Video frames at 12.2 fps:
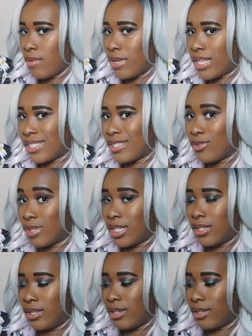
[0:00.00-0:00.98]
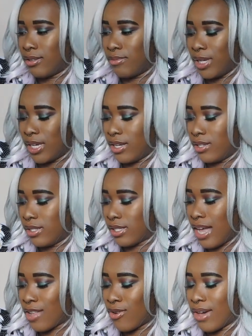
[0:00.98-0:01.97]
But I still needed it
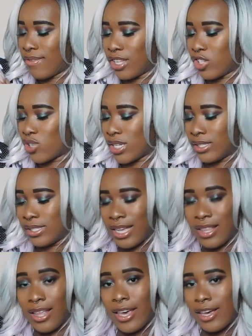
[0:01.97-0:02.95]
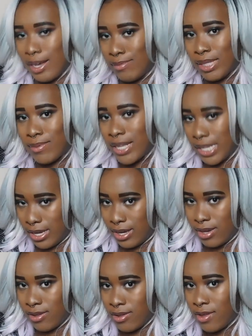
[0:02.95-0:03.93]
because I don't have any dresses that like come to my
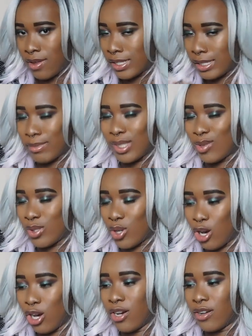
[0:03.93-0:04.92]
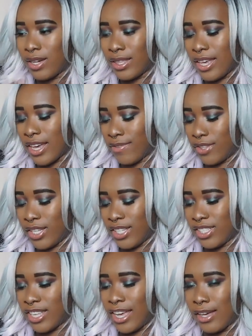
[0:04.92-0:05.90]
knee because I'm so tall and like everything
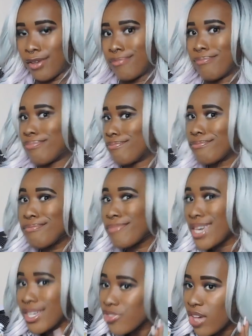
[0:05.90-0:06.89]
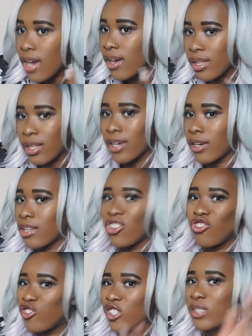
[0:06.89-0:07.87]
is like midline, like
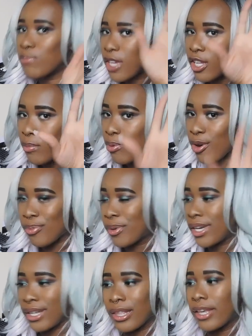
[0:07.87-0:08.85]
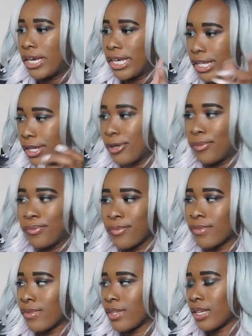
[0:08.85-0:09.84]
looks be inappropriate, like, you know,
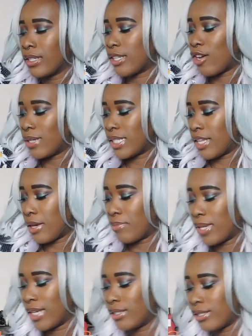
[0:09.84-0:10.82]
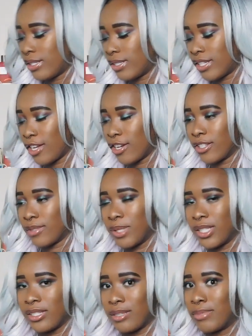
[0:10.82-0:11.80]
because I always get complaints and stares
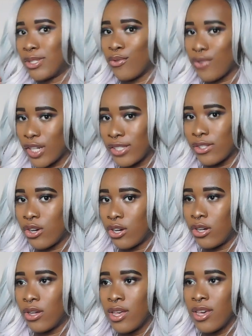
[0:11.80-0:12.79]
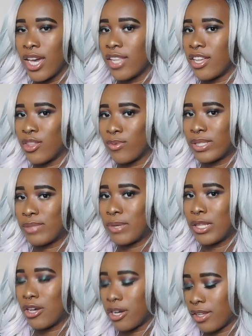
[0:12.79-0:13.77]
because I'm so freaking tall and nothing wants to be
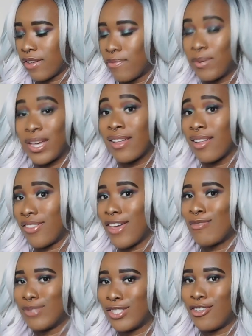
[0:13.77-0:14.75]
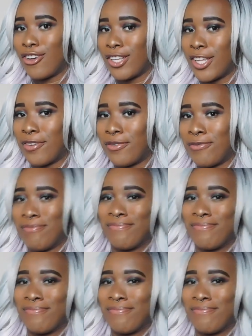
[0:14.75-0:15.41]
long enough, but that was long enough.